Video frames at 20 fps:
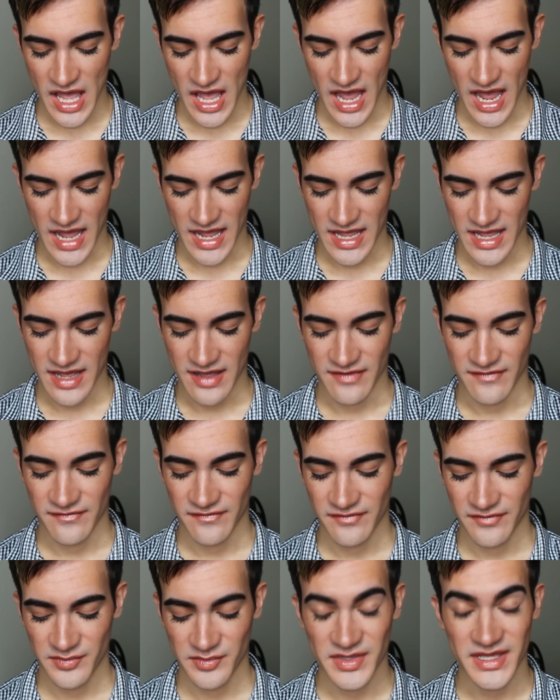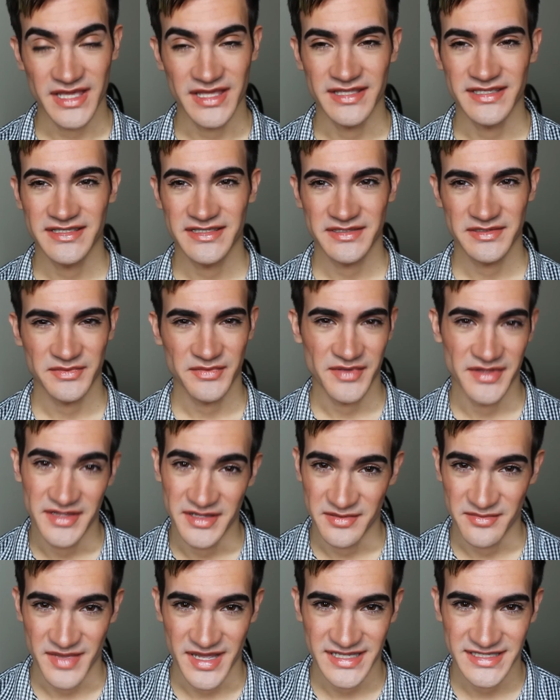I have peace
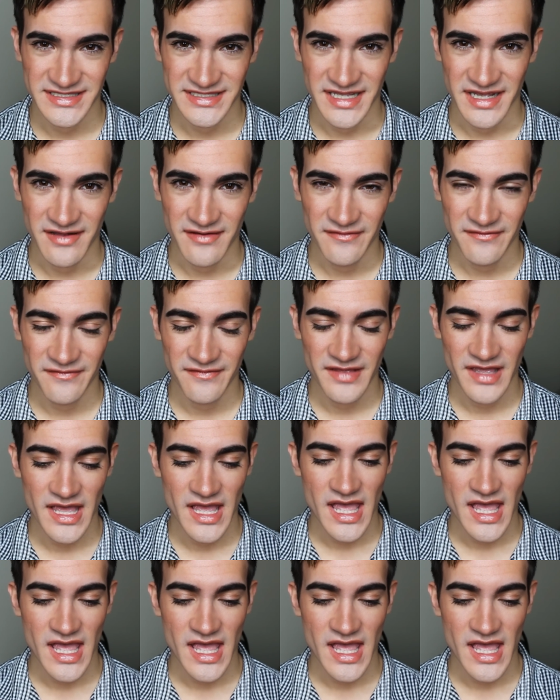within myself